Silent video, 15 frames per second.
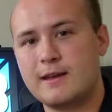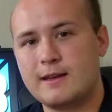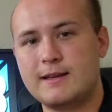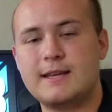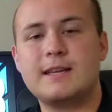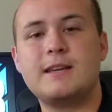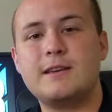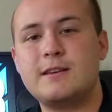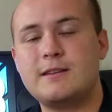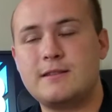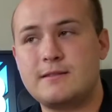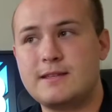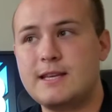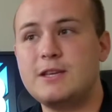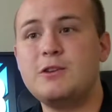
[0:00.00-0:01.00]
can
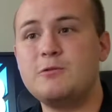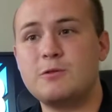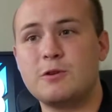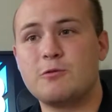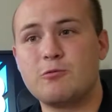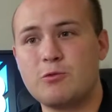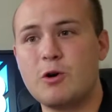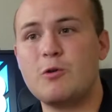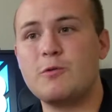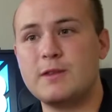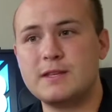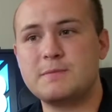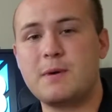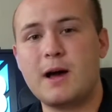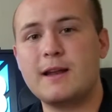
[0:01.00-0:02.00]
continue to grow
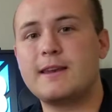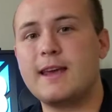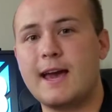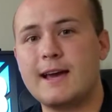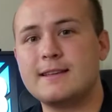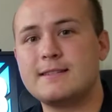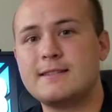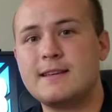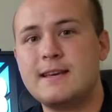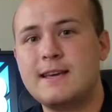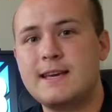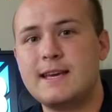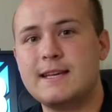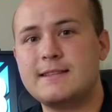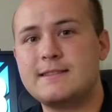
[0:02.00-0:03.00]
this podcast.
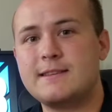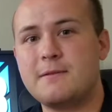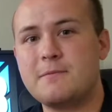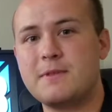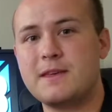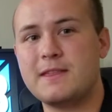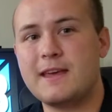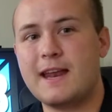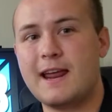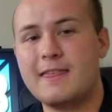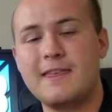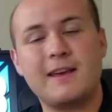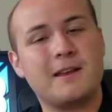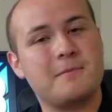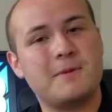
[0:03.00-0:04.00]
It's something that I
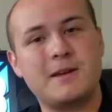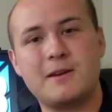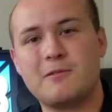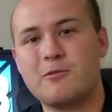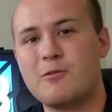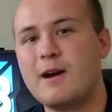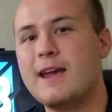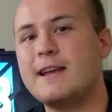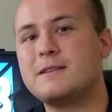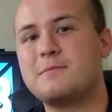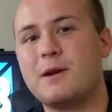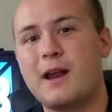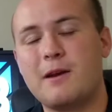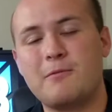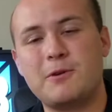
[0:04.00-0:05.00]
think can be great,
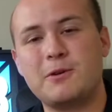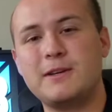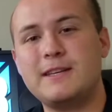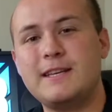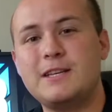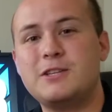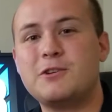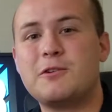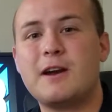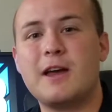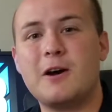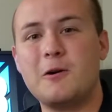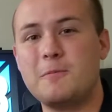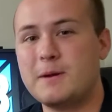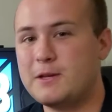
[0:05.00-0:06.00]
but I really need your
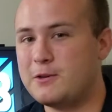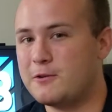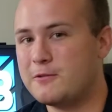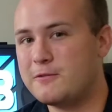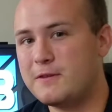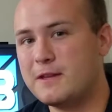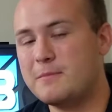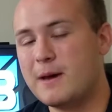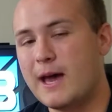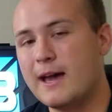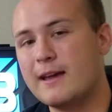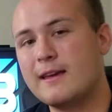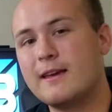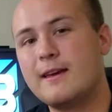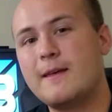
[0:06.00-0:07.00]
help and your
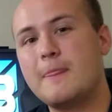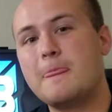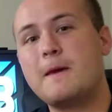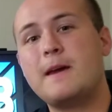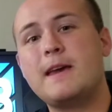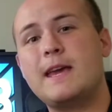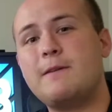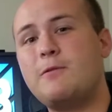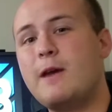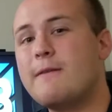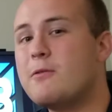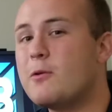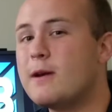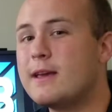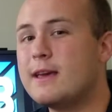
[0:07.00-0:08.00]
feedback. If you
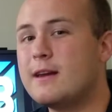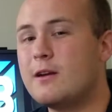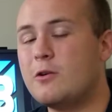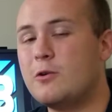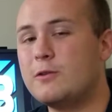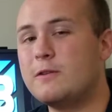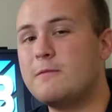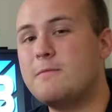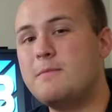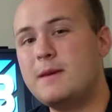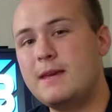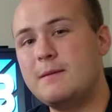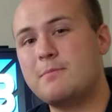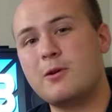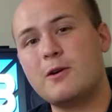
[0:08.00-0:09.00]
ever want to get a hold of
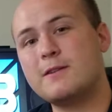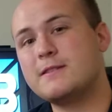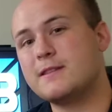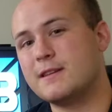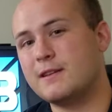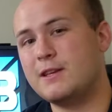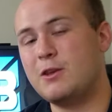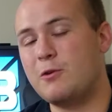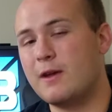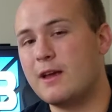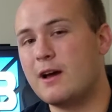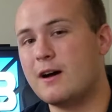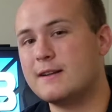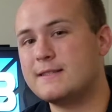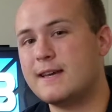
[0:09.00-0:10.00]
me personally, you
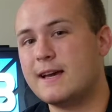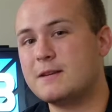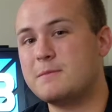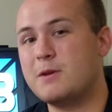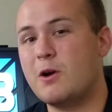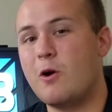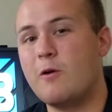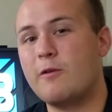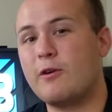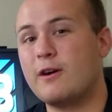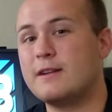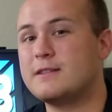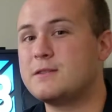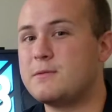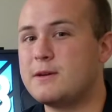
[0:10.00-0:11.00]
can contact me over
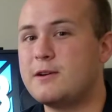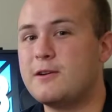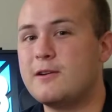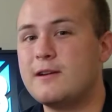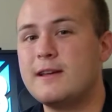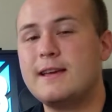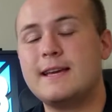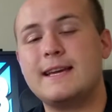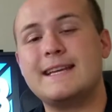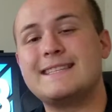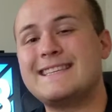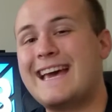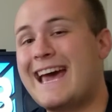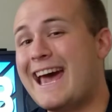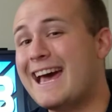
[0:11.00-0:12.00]
on Twitter.
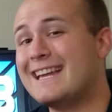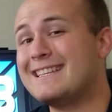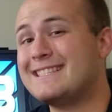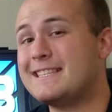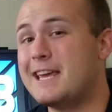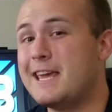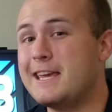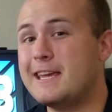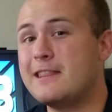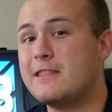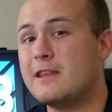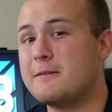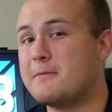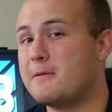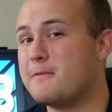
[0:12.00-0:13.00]
It's at taken
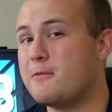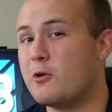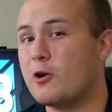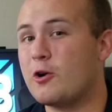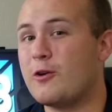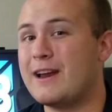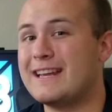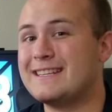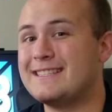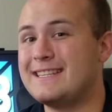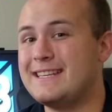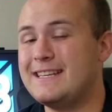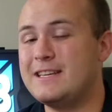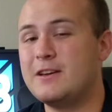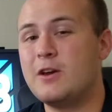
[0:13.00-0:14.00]
the number four Grant
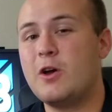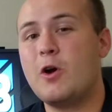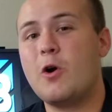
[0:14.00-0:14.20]
D